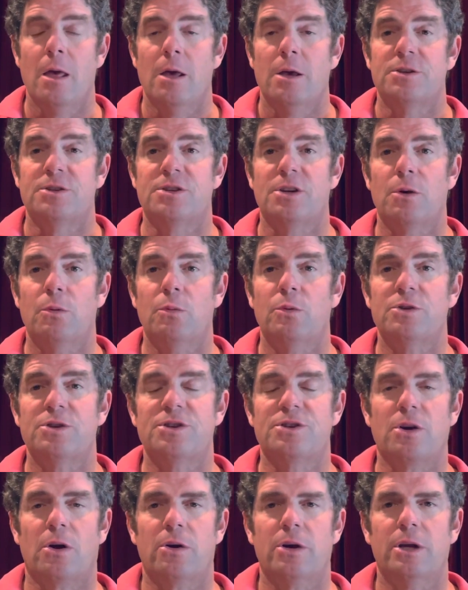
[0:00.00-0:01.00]
So we're
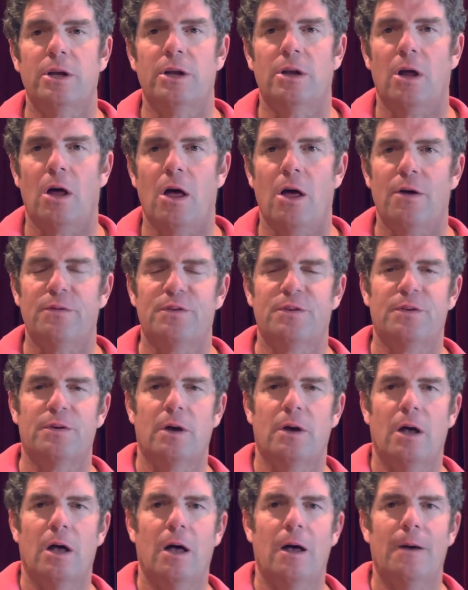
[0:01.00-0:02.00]
starting off
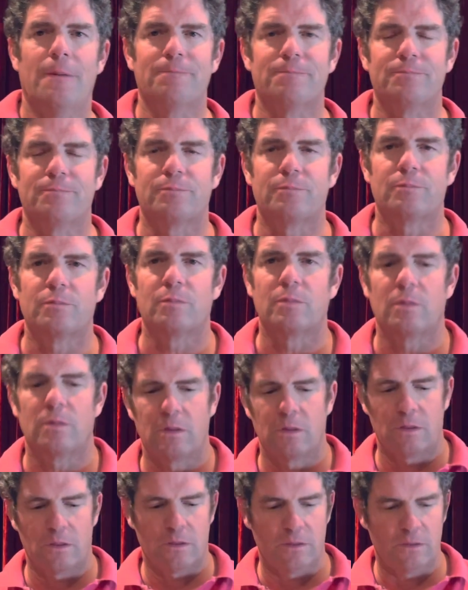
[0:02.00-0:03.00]

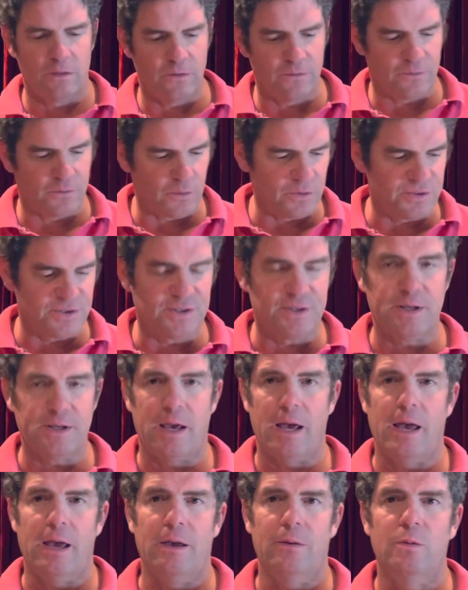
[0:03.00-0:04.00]
the first
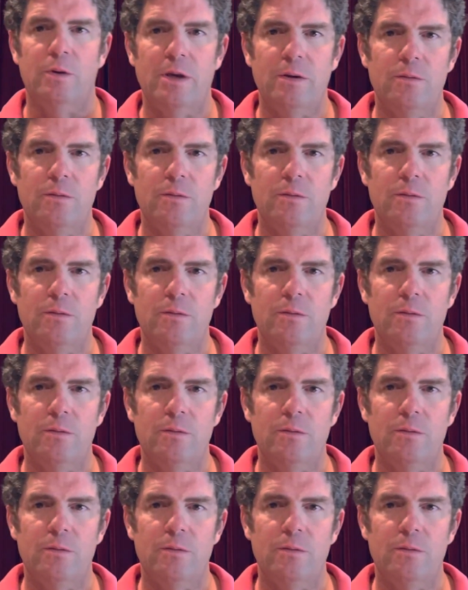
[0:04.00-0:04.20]
day.